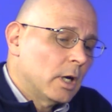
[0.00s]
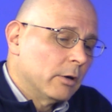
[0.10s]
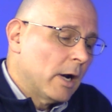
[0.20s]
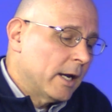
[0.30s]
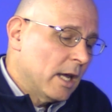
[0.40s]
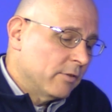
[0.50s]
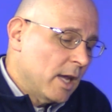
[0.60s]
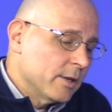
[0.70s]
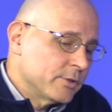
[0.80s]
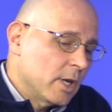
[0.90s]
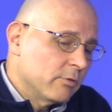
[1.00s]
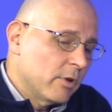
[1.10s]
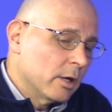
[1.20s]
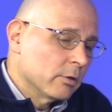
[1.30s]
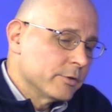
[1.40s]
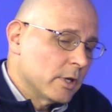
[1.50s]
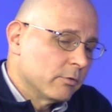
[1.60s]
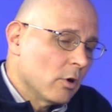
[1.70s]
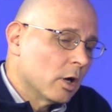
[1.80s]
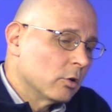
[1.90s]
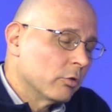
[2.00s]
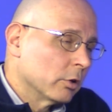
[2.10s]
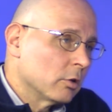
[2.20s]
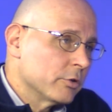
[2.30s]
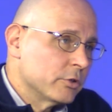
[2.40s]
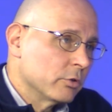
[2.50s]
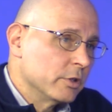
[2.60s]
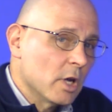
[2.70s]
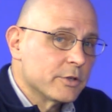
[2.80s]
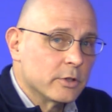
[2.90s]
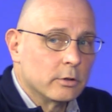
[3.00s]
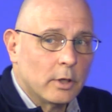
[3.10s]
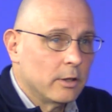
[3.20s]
Iraq Afghanistan veterans have gone over close to a dozen.